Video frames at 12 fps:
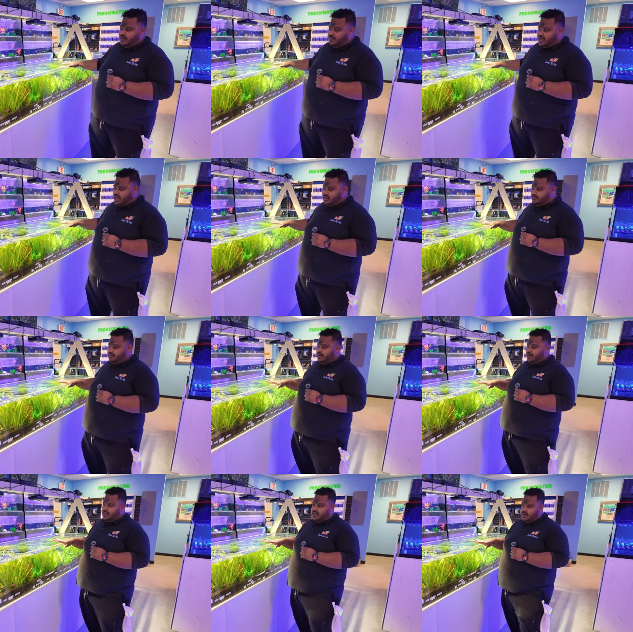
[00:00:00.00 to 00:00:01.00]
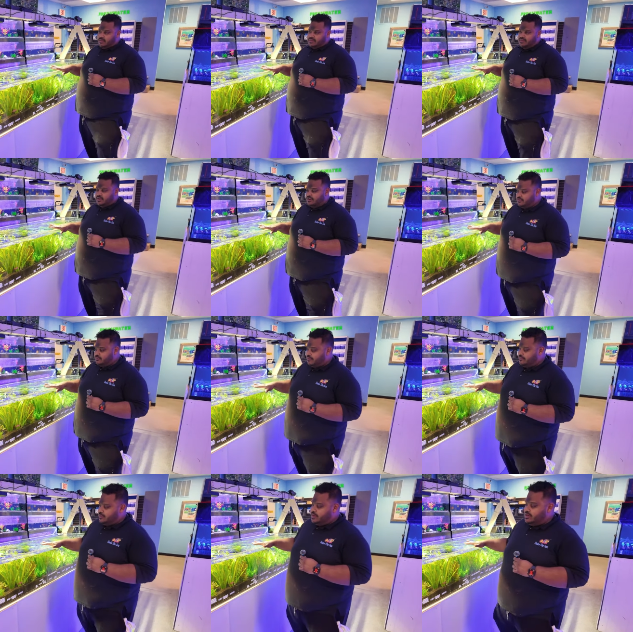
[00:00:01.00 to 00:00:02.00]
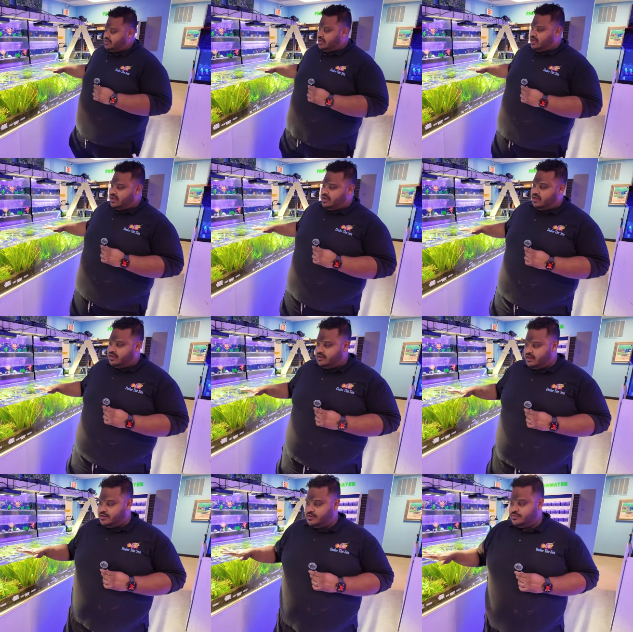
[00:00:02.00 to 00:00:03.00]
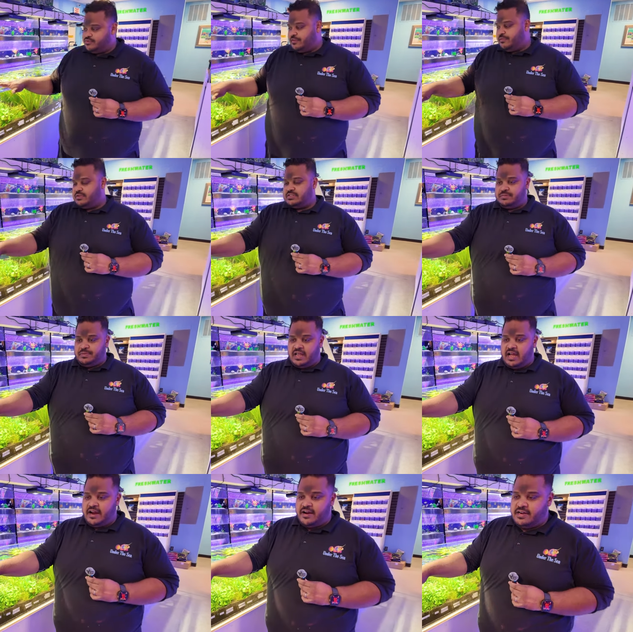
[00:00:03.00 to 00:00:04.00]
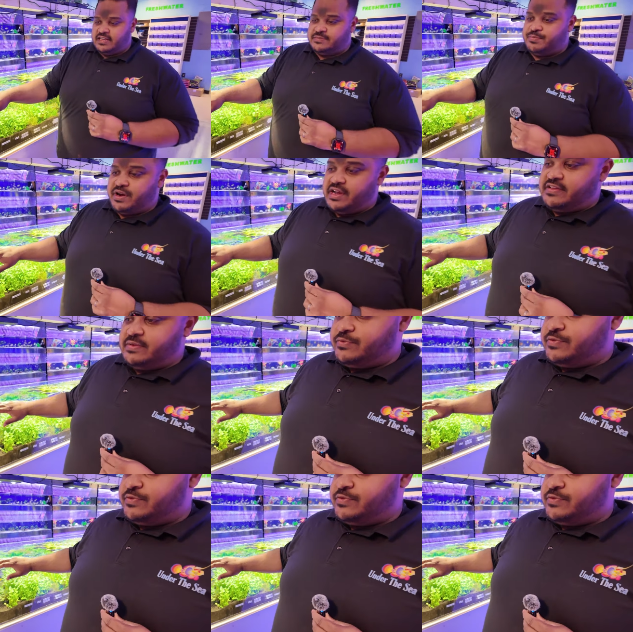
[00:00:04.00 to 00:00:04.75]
We kind of paired it here with our driftwood, a new driftwood supplier that's bringing some